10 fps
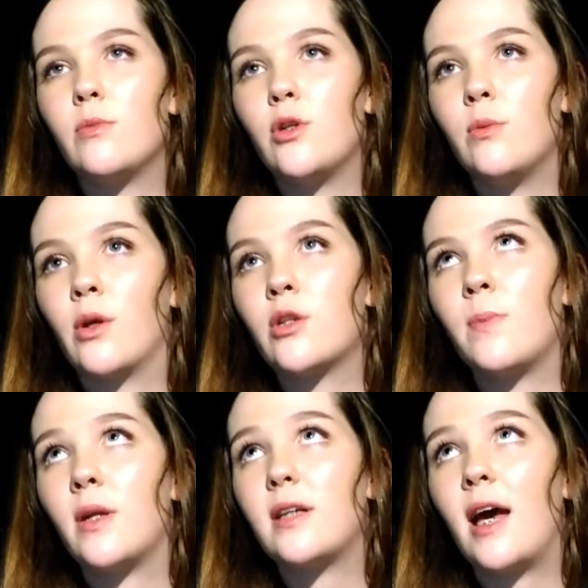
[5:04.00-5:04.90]
them too
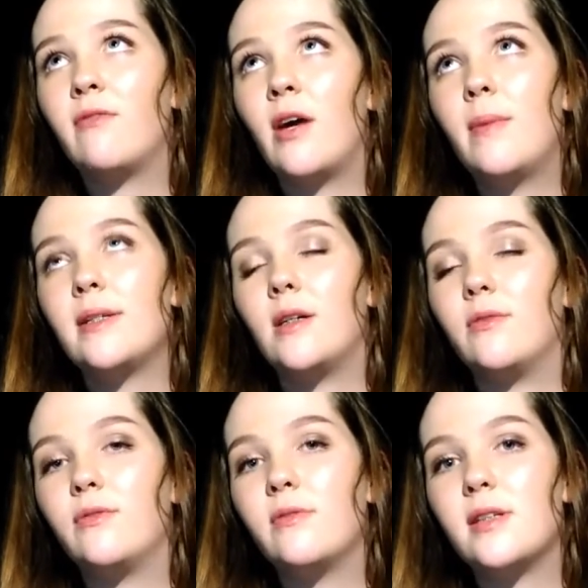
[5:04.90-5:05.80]
much, but I find
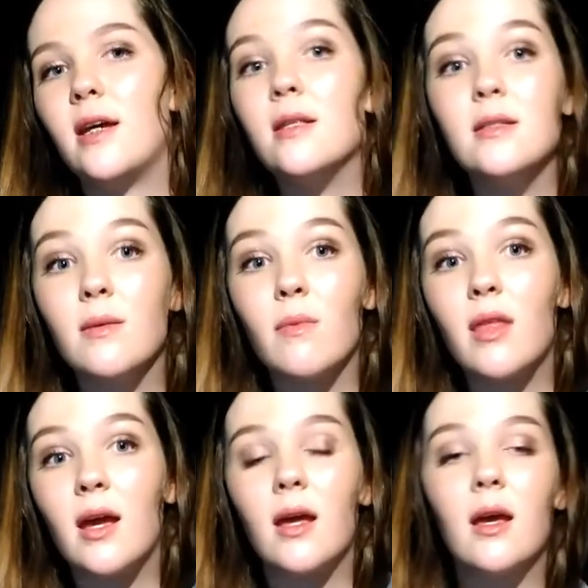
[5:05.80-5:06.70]
myself saying the same
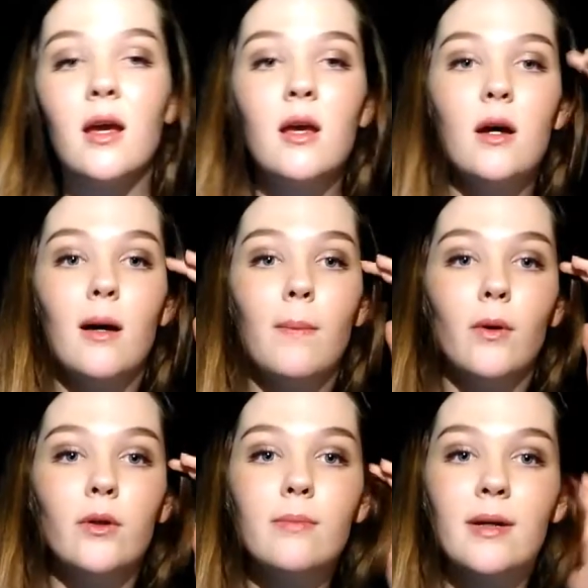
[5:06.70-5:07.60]
thing
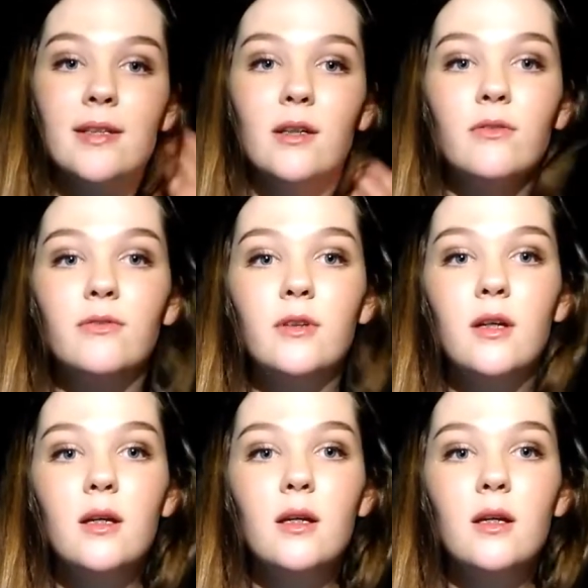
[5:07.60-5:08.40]
about myself